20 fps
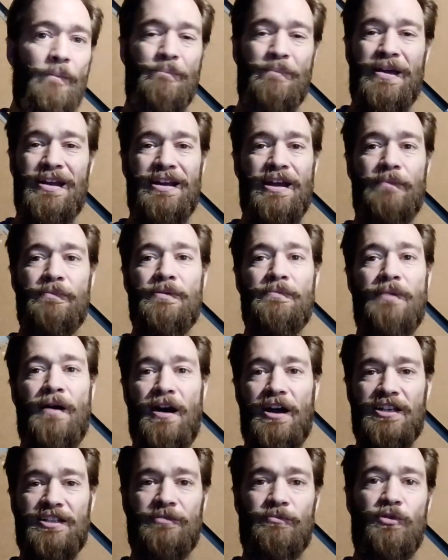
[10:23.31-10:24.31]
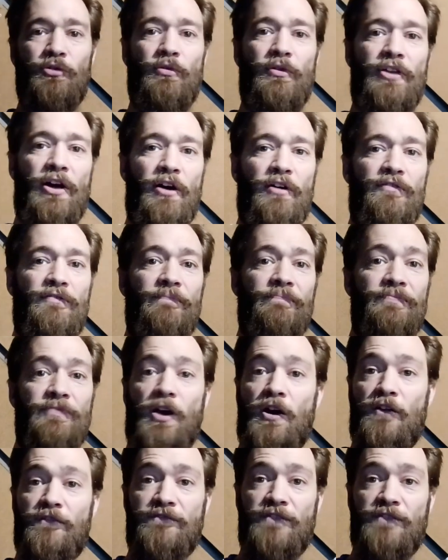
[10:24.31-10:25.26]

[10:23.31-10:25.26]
may not be possible without our